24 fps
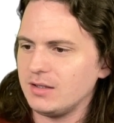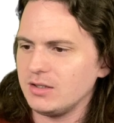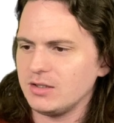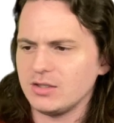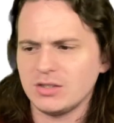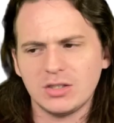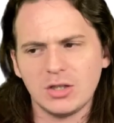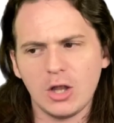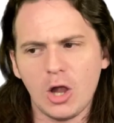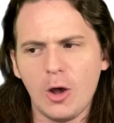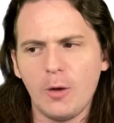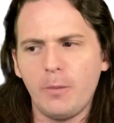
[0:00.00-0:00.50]

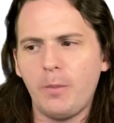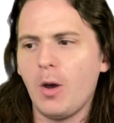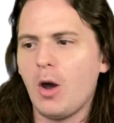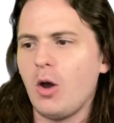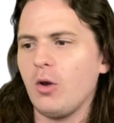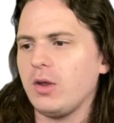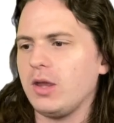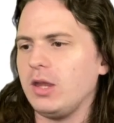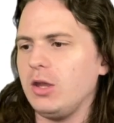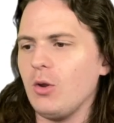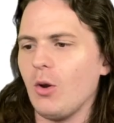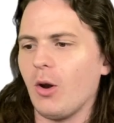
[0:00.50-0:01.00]

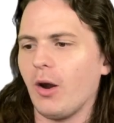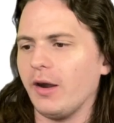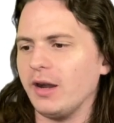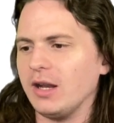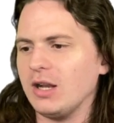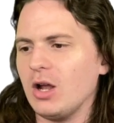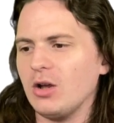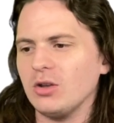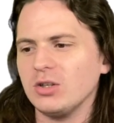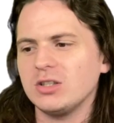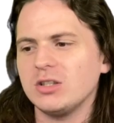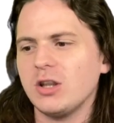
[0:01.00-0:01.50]
Slowpoke, you already
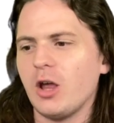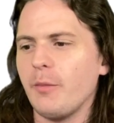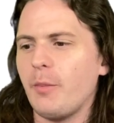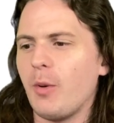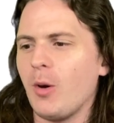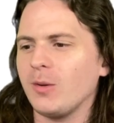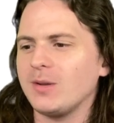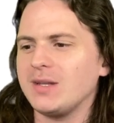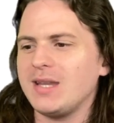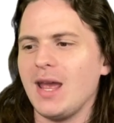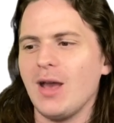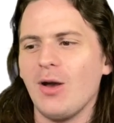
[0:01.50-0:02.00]
know.
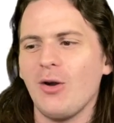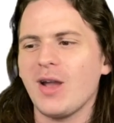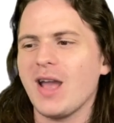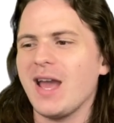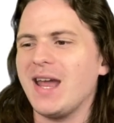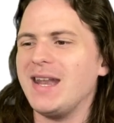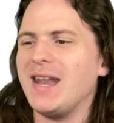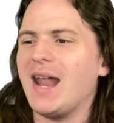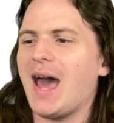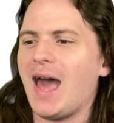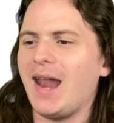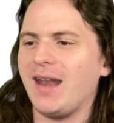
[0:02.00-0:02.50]
Slowpoke tail,
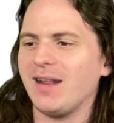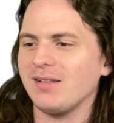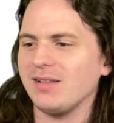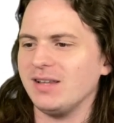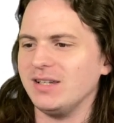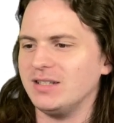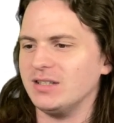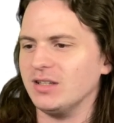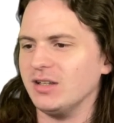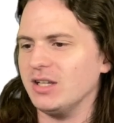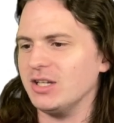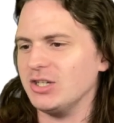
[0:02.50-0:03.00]

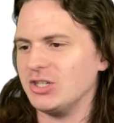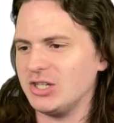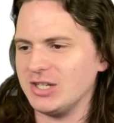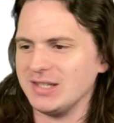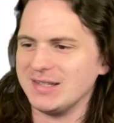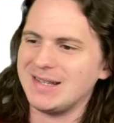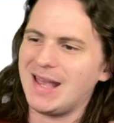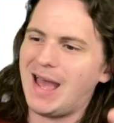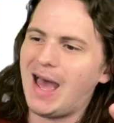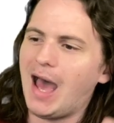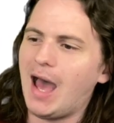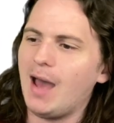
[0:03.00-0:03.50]
canonically
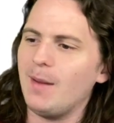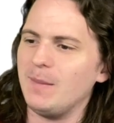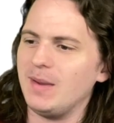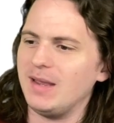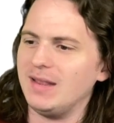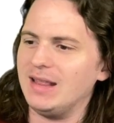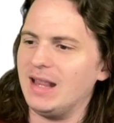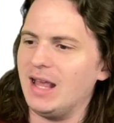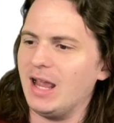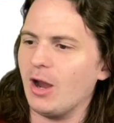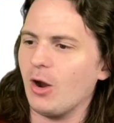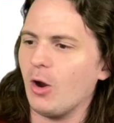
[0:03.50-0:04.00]
delicious. I'm
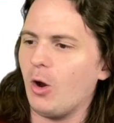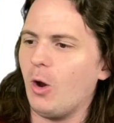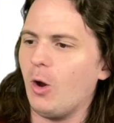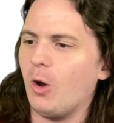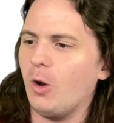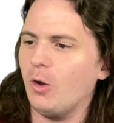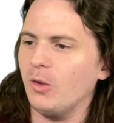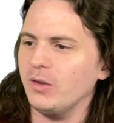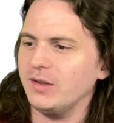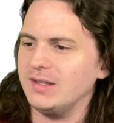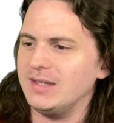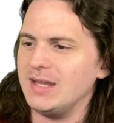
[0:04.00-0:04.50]
in there
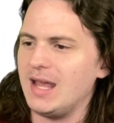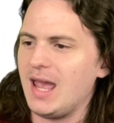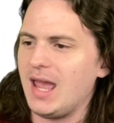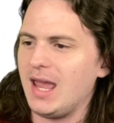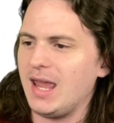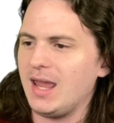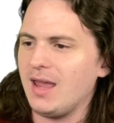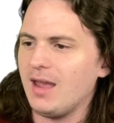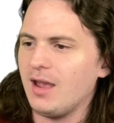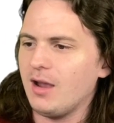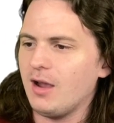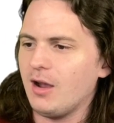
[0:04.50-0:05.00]
all
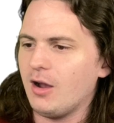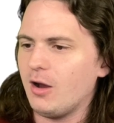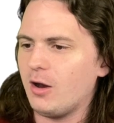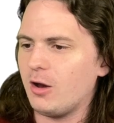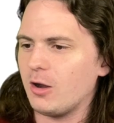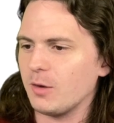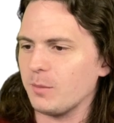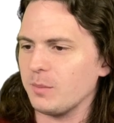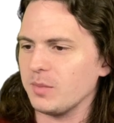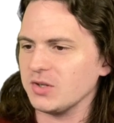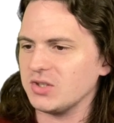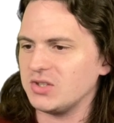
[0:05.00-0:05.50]
day.
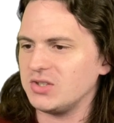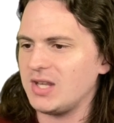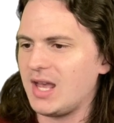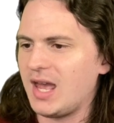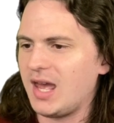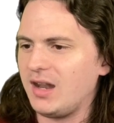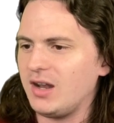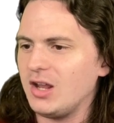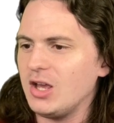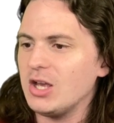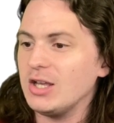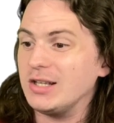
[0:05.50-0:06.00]

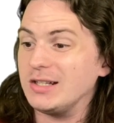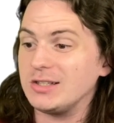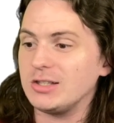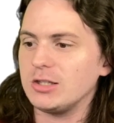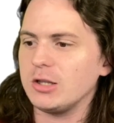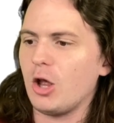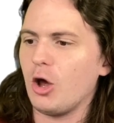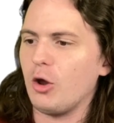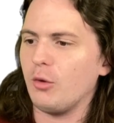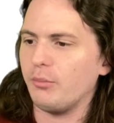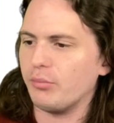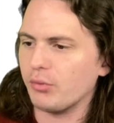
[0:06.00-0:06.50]
100%.
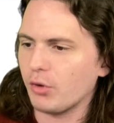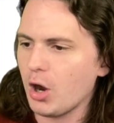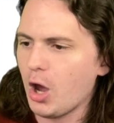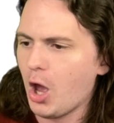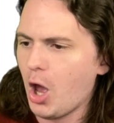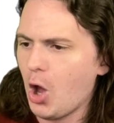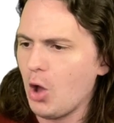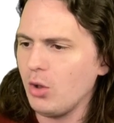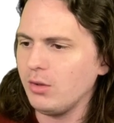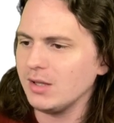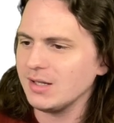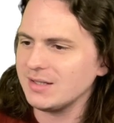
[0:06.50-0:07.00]

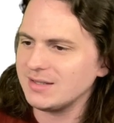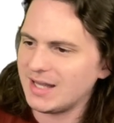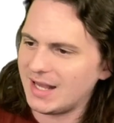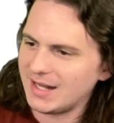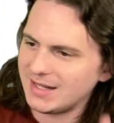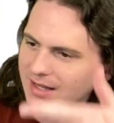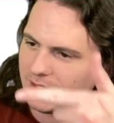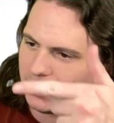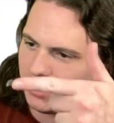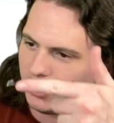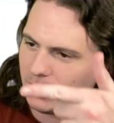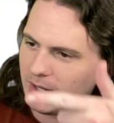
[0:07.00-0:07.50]
Slowbro, looks
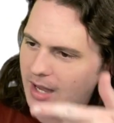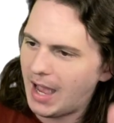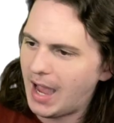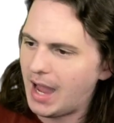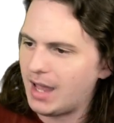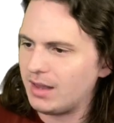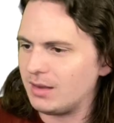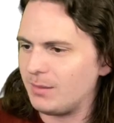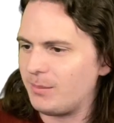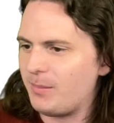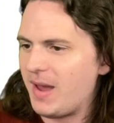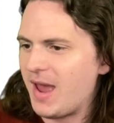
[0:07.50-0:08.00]
like the little guy
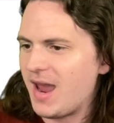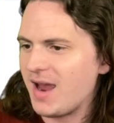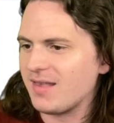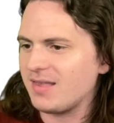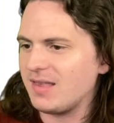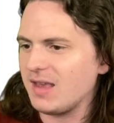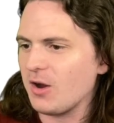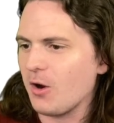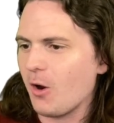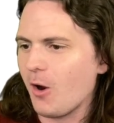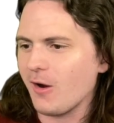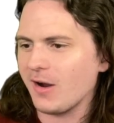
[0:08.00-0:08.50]
on the back
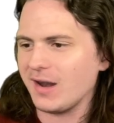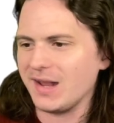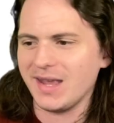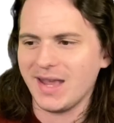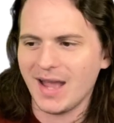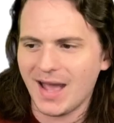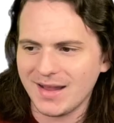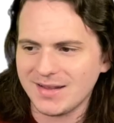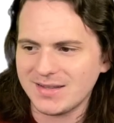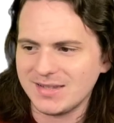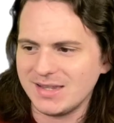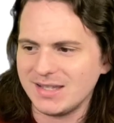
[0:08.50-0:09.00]
there already
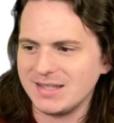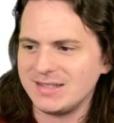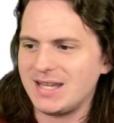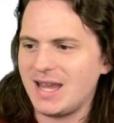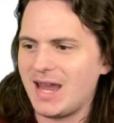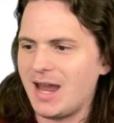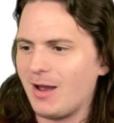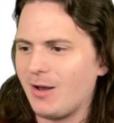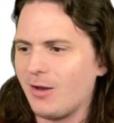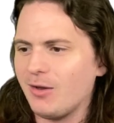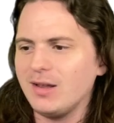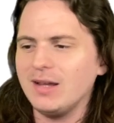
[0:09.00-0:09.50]
got to the
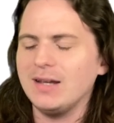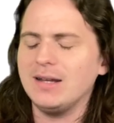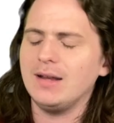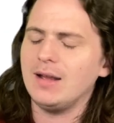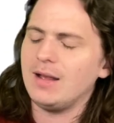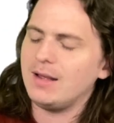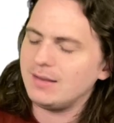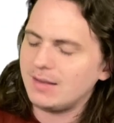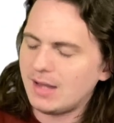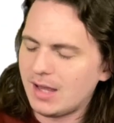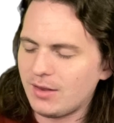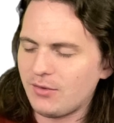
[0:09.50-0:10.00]
tail.
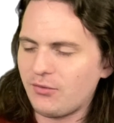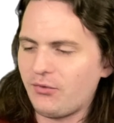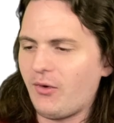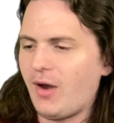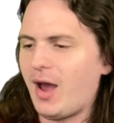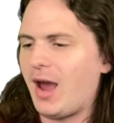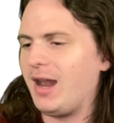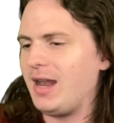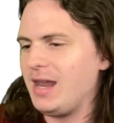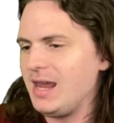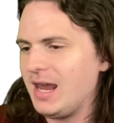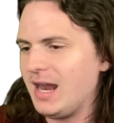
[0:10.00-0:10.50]
That's
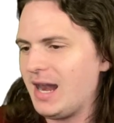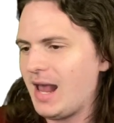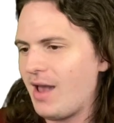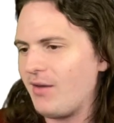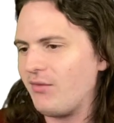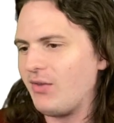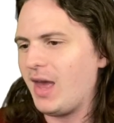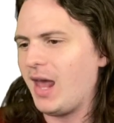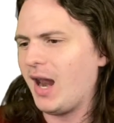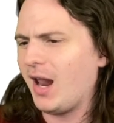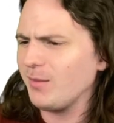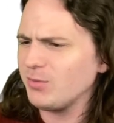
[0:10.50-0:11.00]
fine, he can
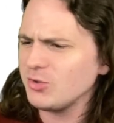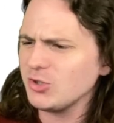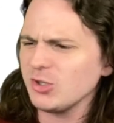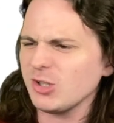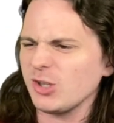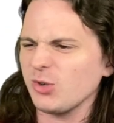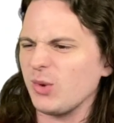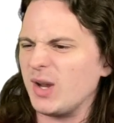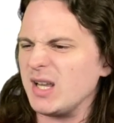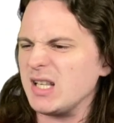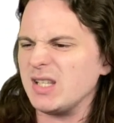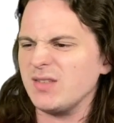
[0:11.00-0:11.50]
have that. I'm sure
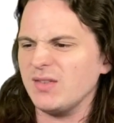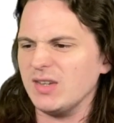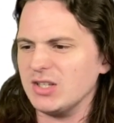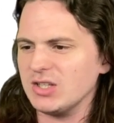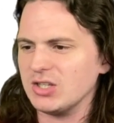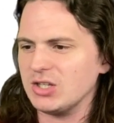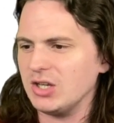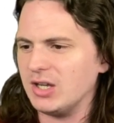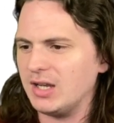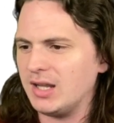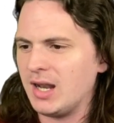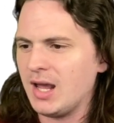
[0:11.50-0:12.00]
the rest of it's
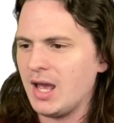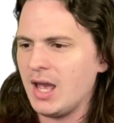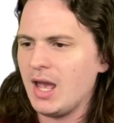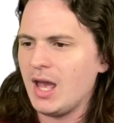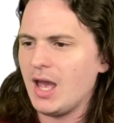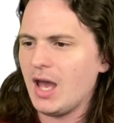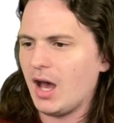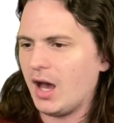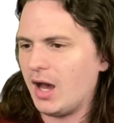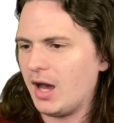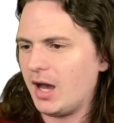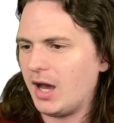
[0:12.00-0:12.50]
good.
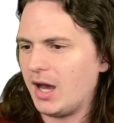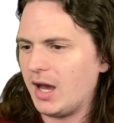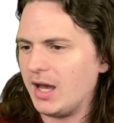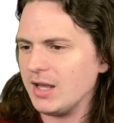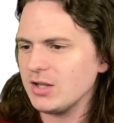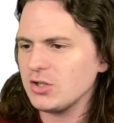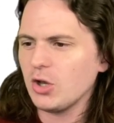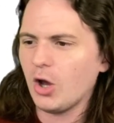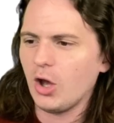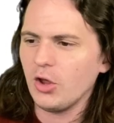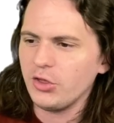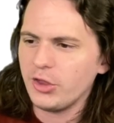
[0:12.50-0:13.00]
Uh,
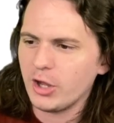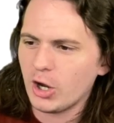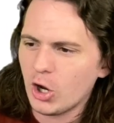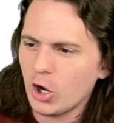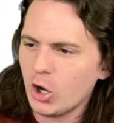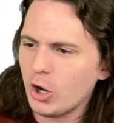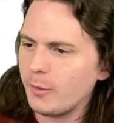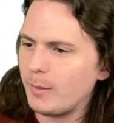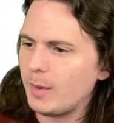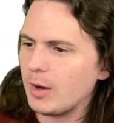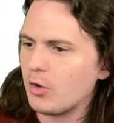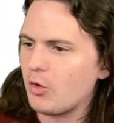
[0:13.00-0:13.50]
it's called the
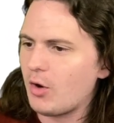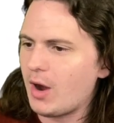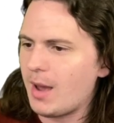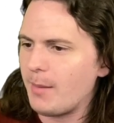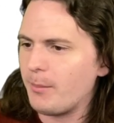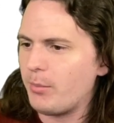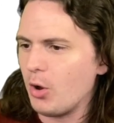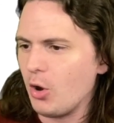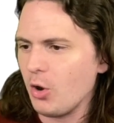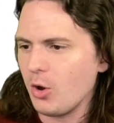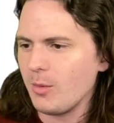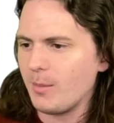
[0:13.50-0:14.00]
Hermit
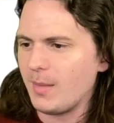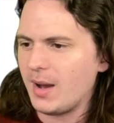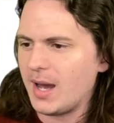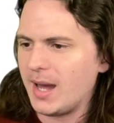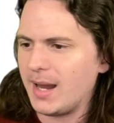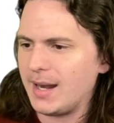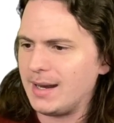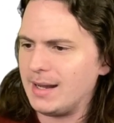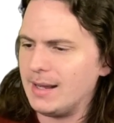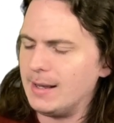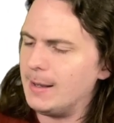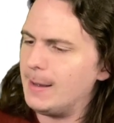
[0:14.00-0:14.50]
Crab
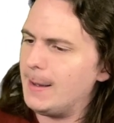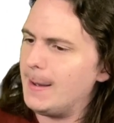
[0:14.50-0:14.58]
Pokemon.